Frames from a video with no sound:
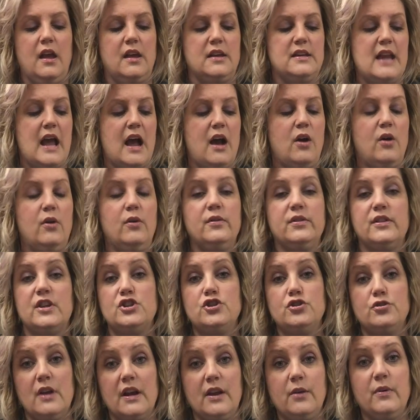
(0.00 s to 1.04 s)
Now, the
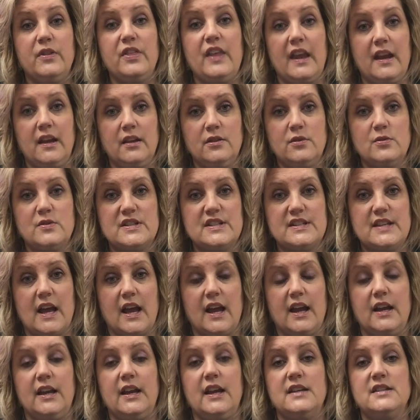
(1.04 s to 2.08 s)
trick with
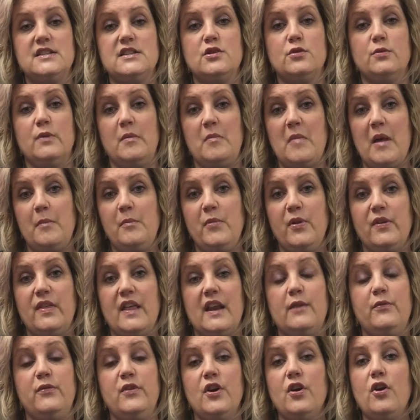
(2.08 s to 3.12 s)
anthracite is to remember
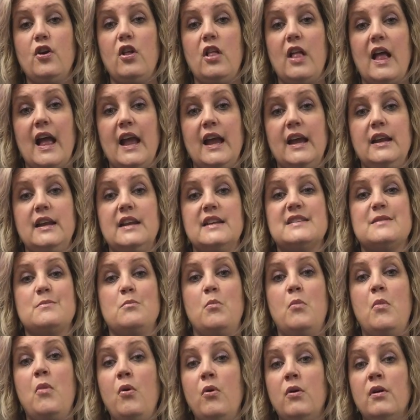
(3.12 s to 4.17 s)
that if your client is
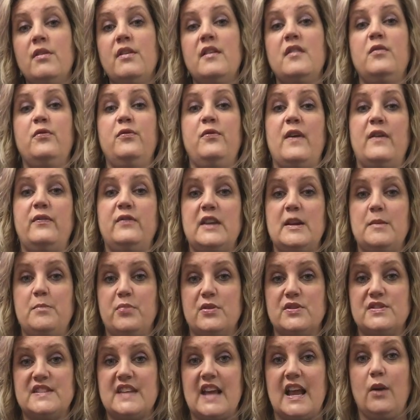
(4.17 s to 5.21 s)
more than 50%
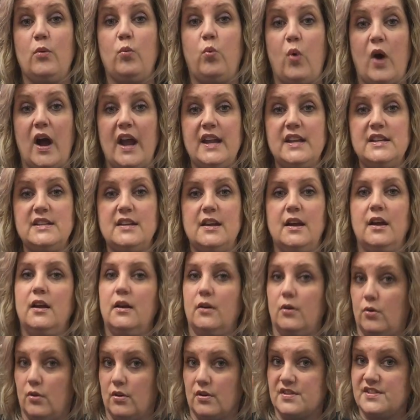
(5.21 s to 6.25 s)
white,
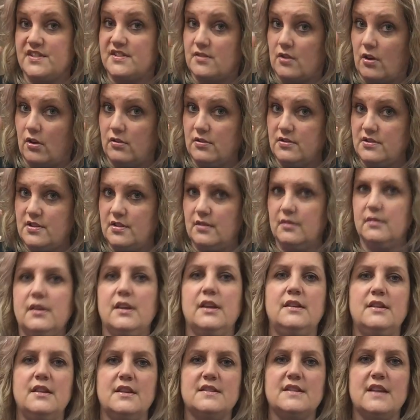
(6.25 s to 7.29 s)
or salt
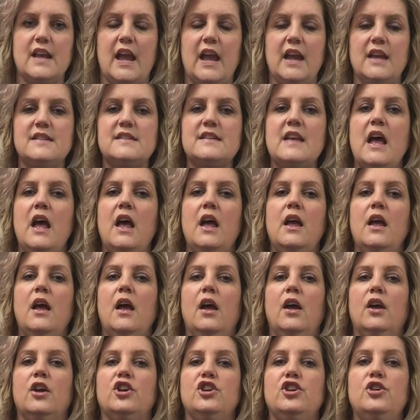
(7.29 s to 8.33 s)
in this case,
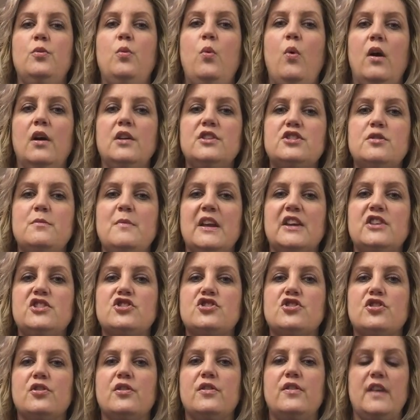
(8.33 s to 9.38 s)
you want to make
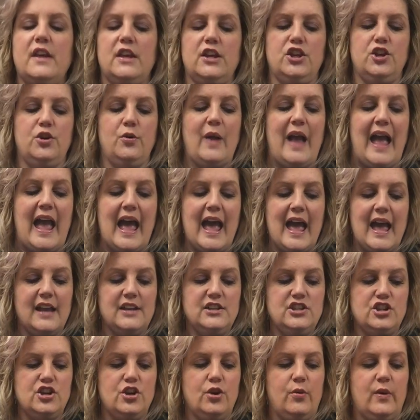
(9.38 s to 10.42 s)
sure that you
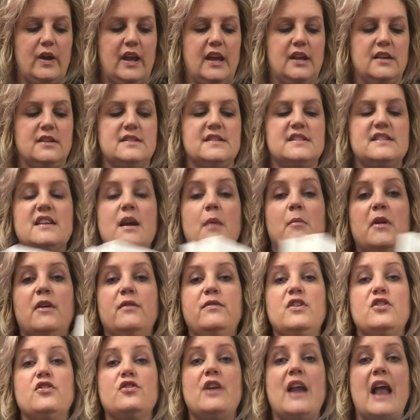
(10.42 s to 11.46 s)
add to it some
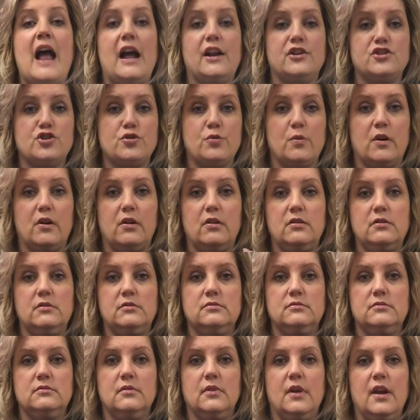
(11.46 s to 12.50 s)
of your natural.
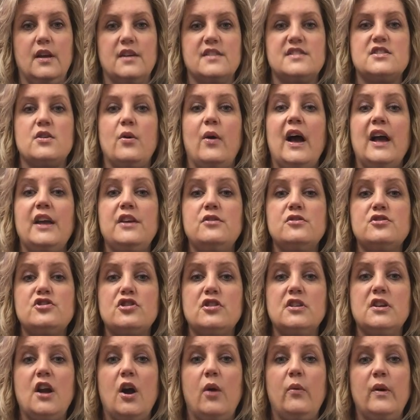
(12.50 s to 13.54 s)
So I
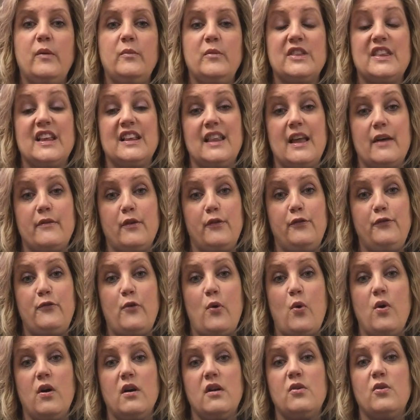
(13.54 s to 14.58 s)
usually go in with a level
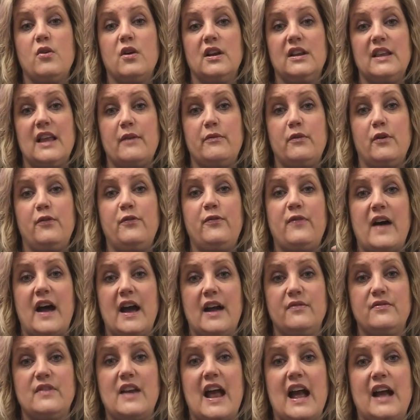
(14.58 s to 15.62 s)
4 or a level
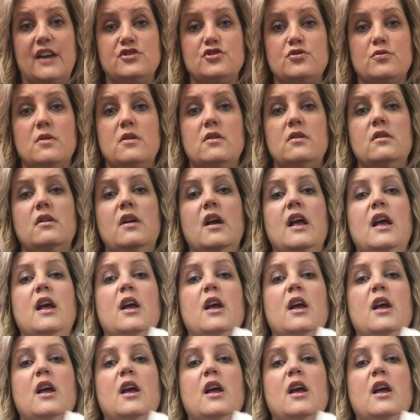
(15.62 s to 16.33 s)
5 natural,